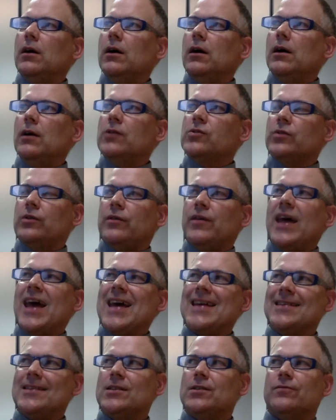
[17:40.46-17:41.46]
sort of
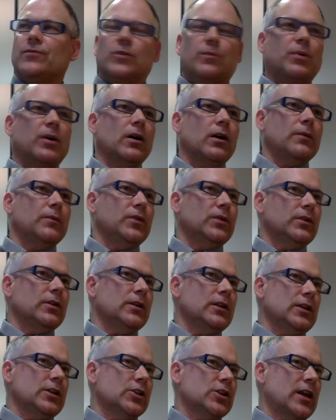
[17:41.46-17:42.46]
heads of department in
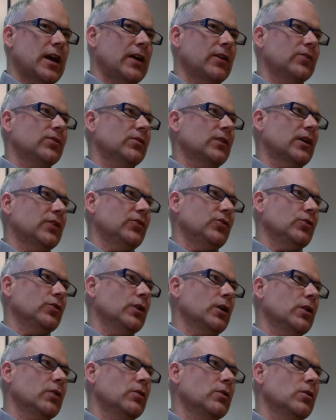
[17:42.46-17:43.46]
each case as you
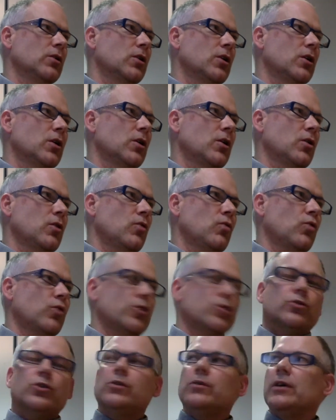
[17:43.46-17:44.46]
go. What
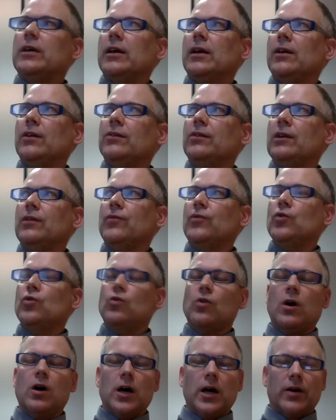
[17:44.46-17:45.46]
you're doing is, if
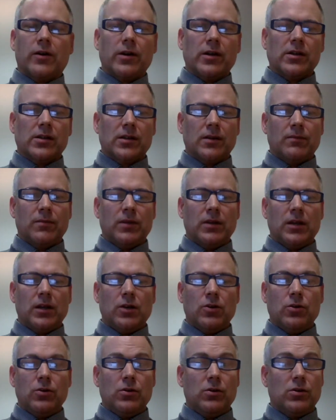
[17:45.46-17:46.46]
you're hiring somebody
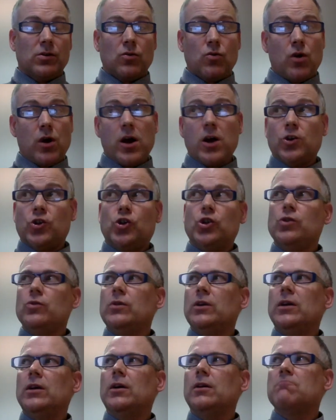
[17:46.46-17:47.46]
who's quite a
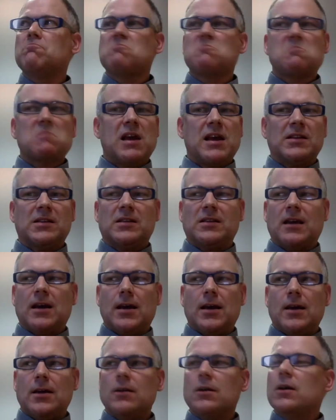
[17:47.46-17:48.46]
junior, let's
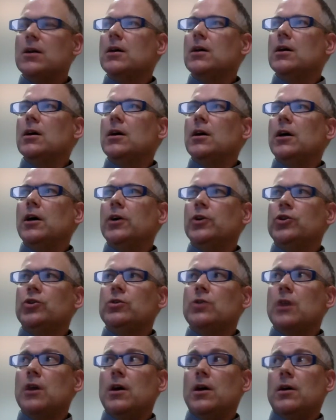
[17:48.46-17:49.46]
say,
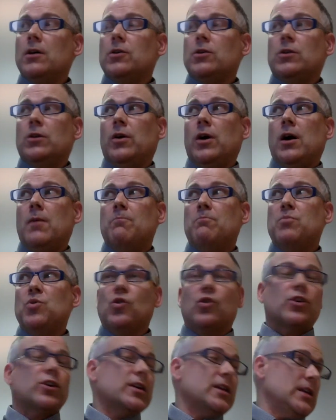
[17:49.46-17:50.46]
a
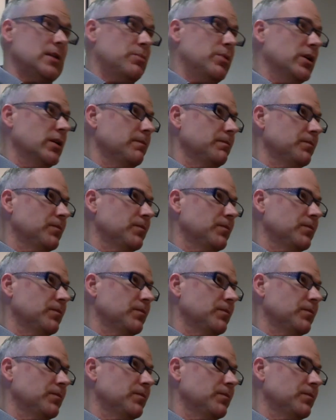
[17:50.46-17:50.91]
bookkeeper